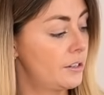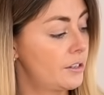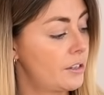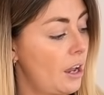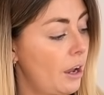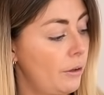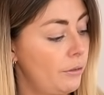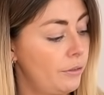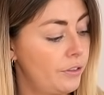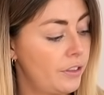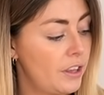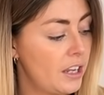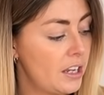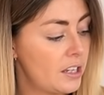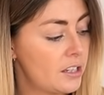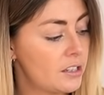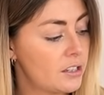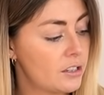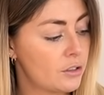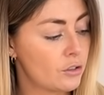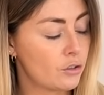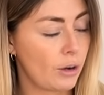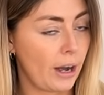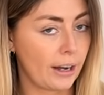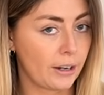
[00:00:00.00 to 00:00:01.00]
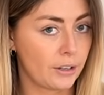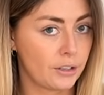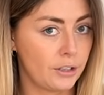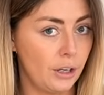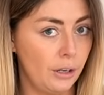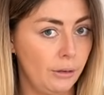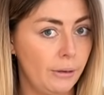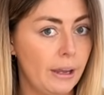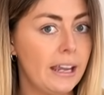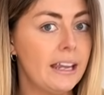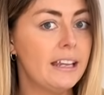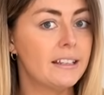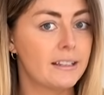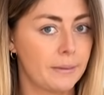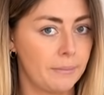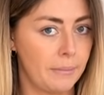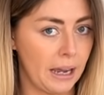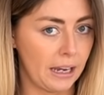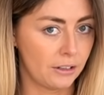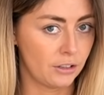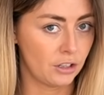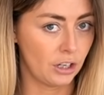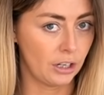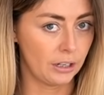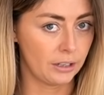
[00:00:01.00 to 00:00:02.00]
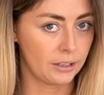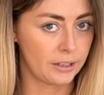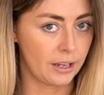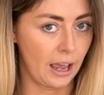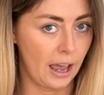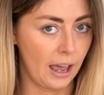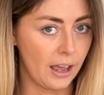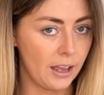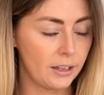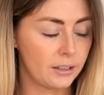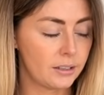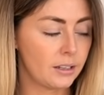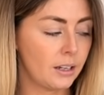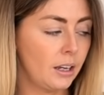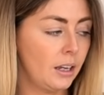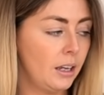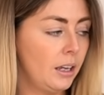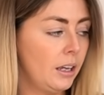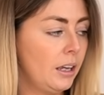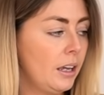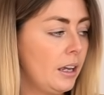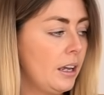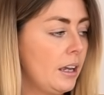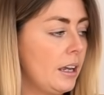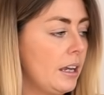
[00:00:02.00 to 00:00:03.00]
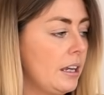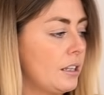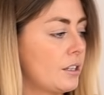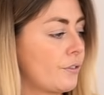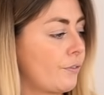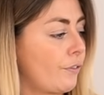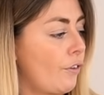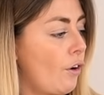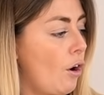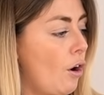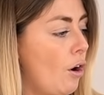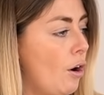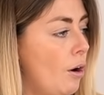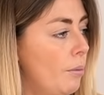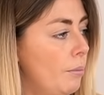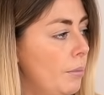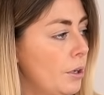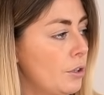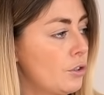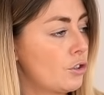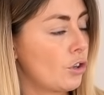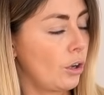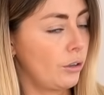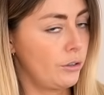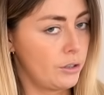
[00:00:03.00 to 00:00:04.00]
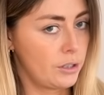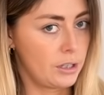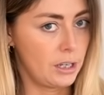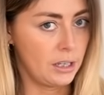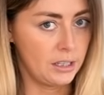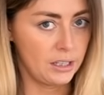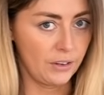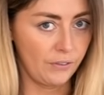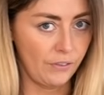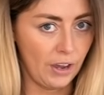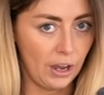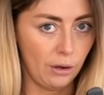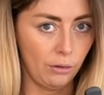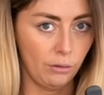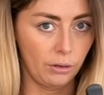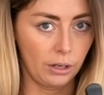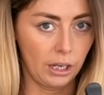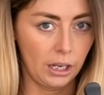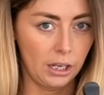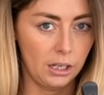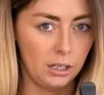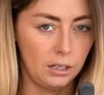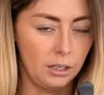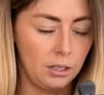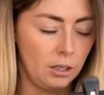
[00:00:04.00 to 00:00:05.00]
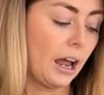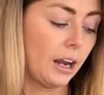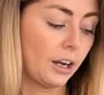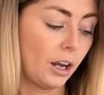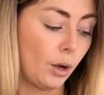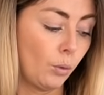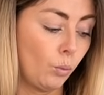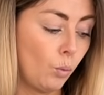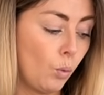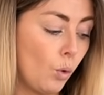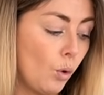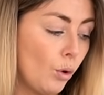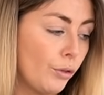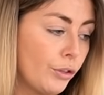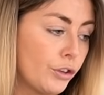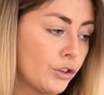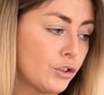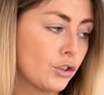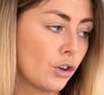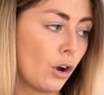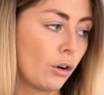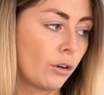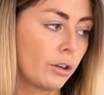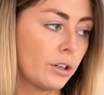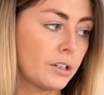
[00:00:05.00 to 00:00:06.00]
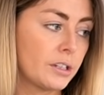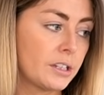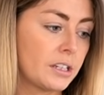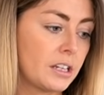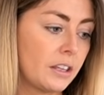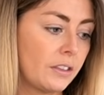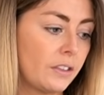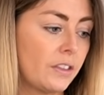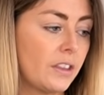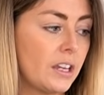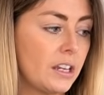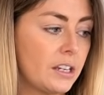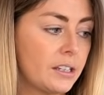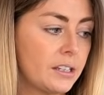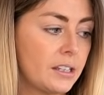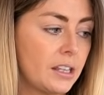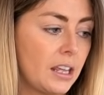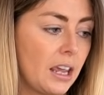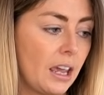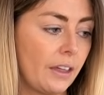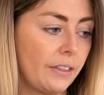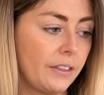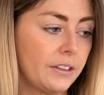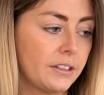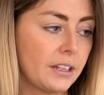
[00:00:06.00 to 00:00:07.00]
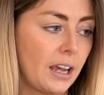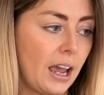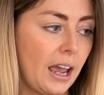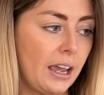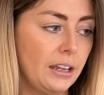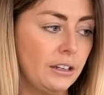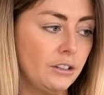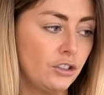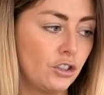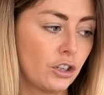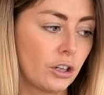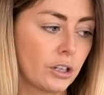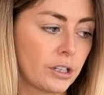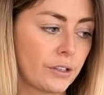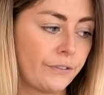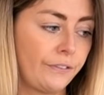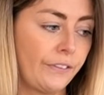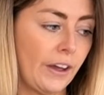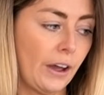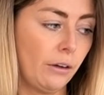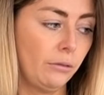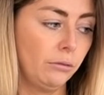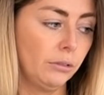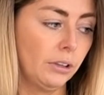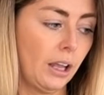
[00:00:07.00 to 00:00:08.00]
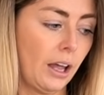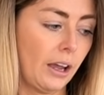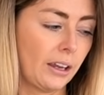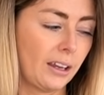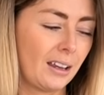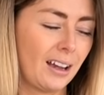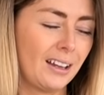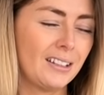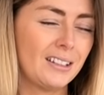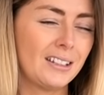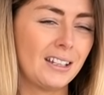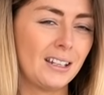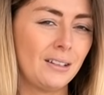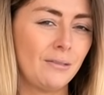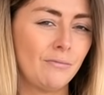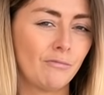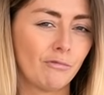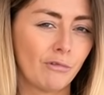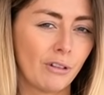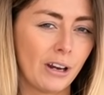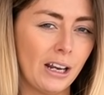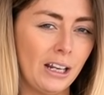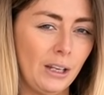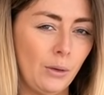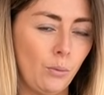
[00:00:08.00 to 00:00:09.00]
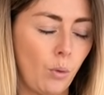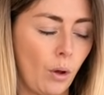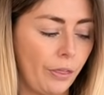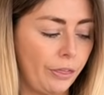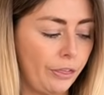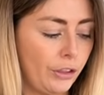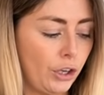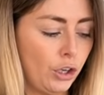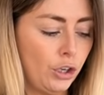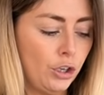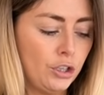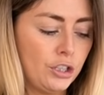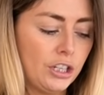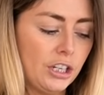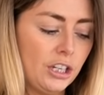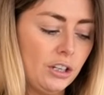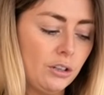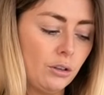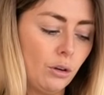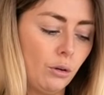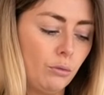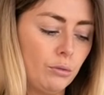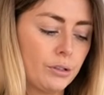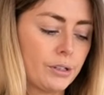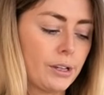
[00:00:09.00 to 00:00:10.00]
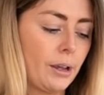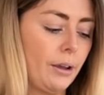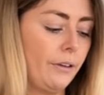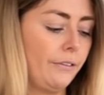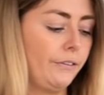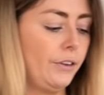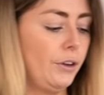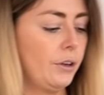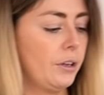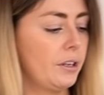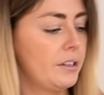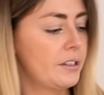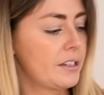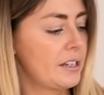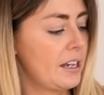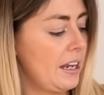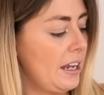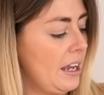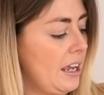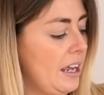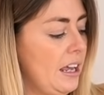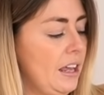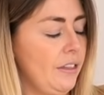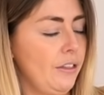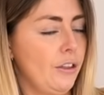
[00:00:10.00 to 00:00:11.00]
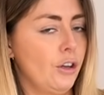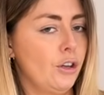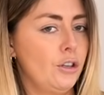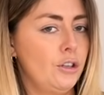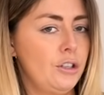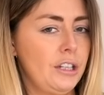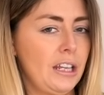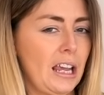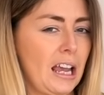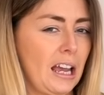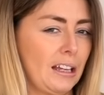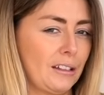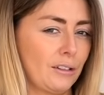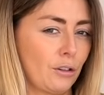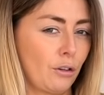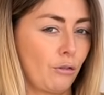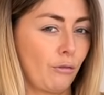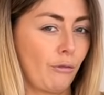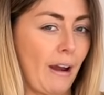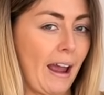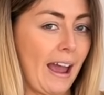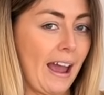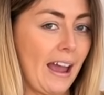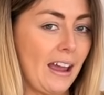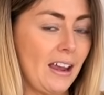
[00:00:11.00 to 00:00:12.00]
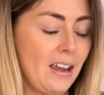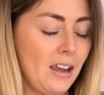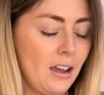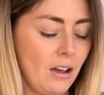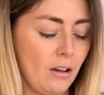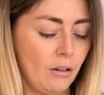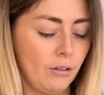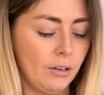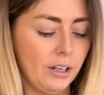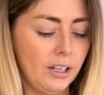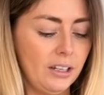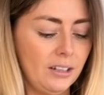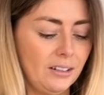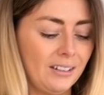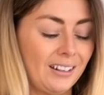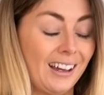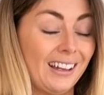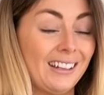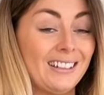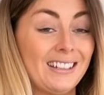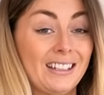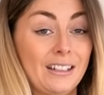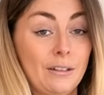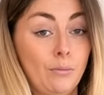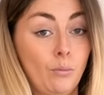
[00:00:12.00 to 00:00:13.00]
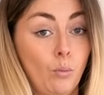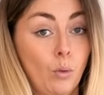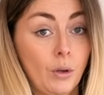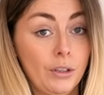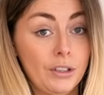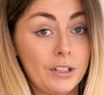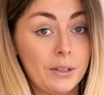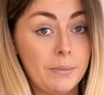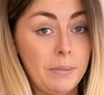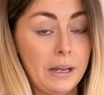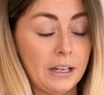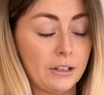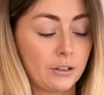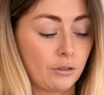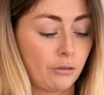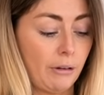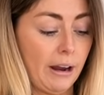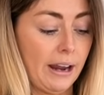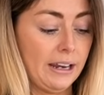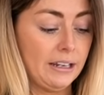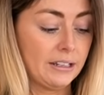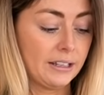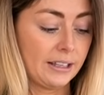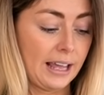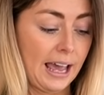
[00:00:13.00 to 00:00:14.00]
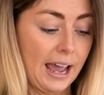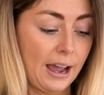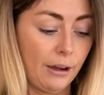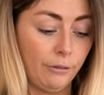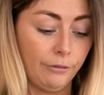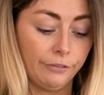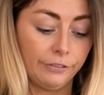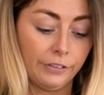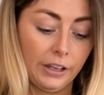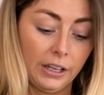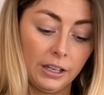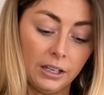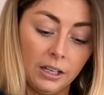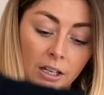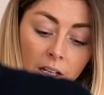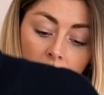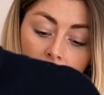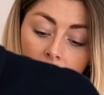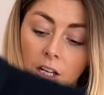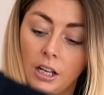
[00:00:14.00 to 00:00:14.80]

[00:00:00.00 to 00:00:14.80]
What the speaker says: So this tracksuit is a matching set. It's from Johnston's of Elgin, and I wore the joggers to this the other day and just felt like I didn't really want the hoodie. And also, if you can see here, the hoodie has grey on it and I didn't want to mix grey into that outfit.